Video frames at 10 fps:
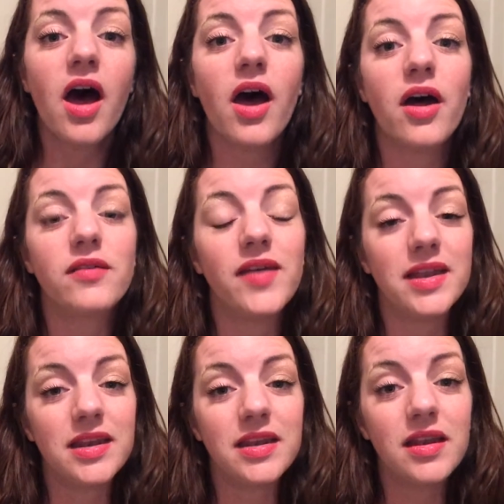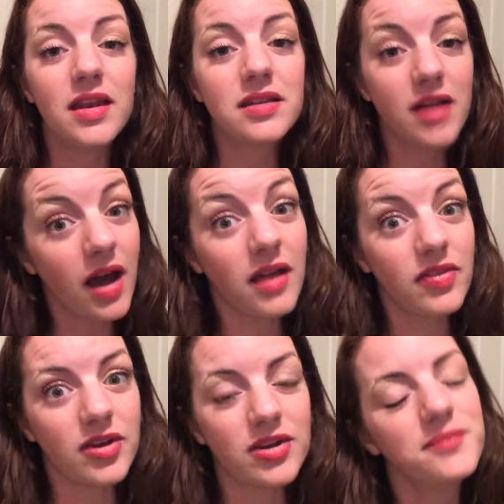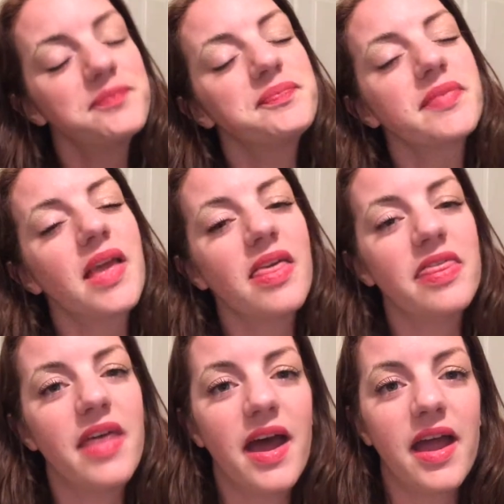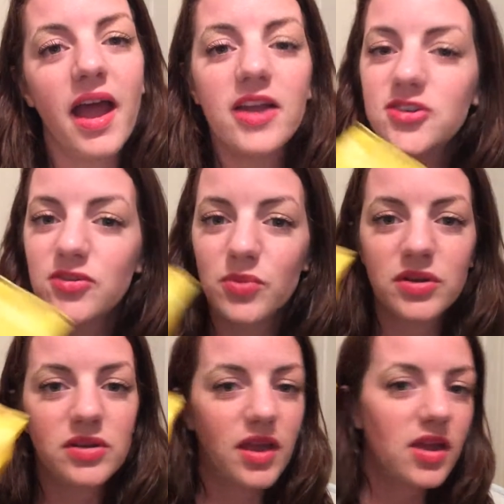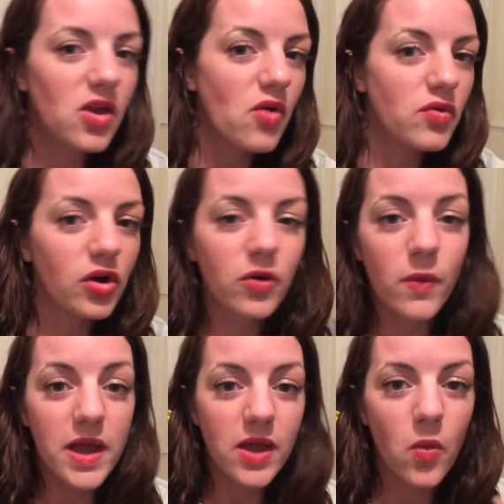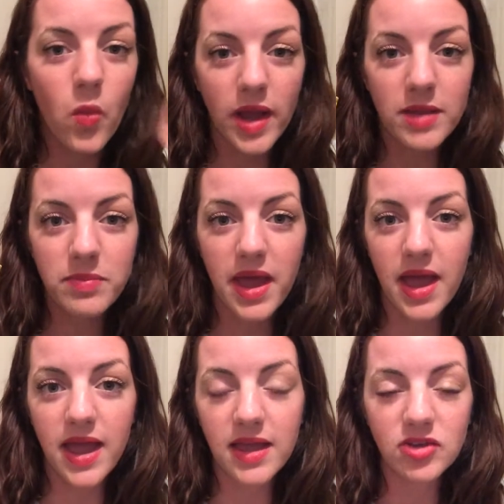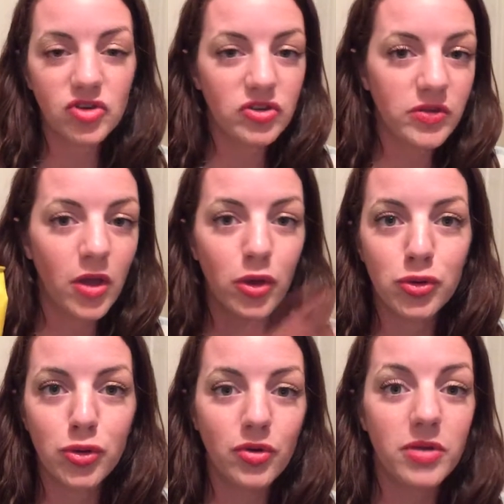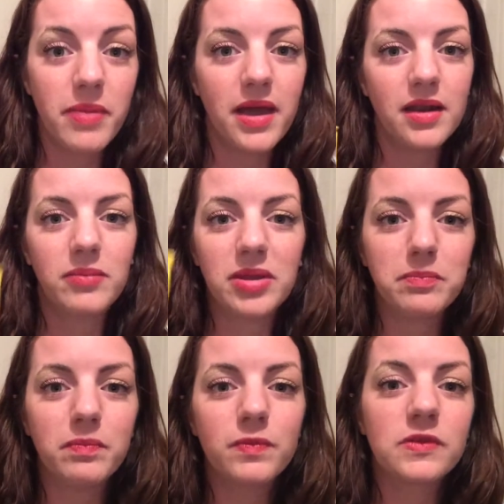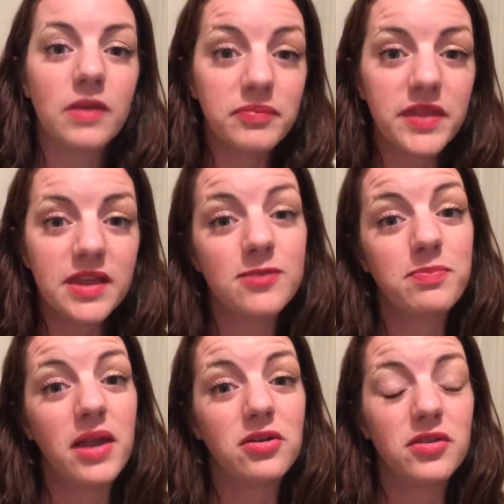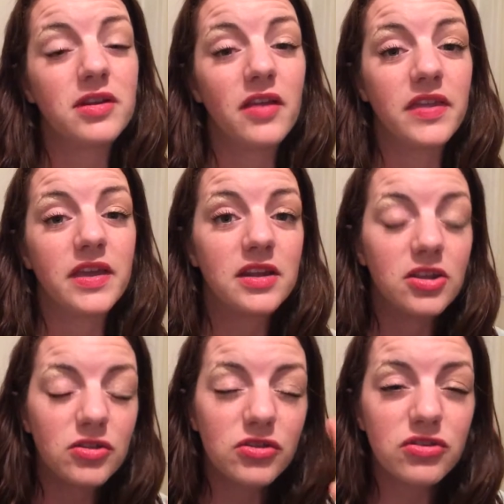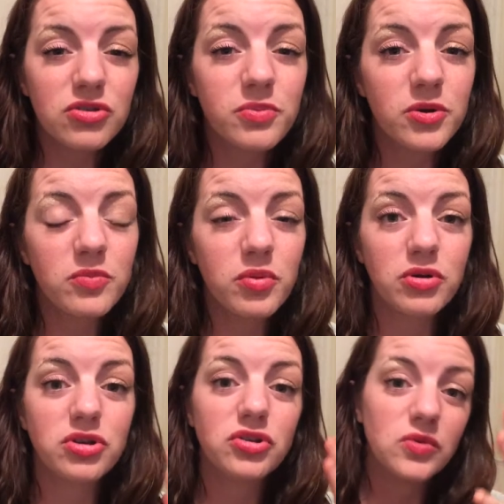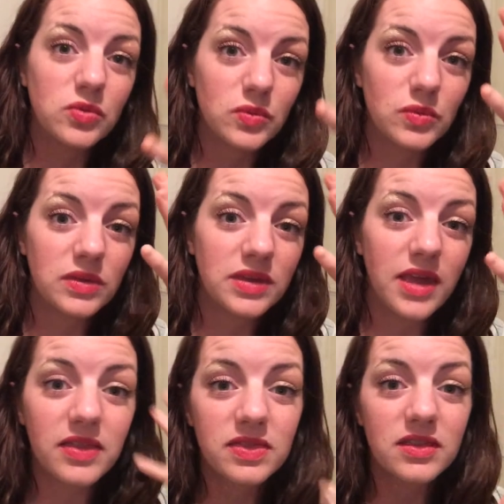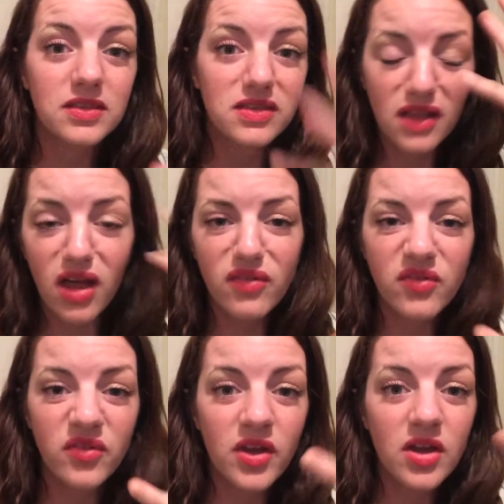of a toddler that I just want to like real quick wipe and just go to bed. I mean, something is better than nothing and it's super important you get this stuff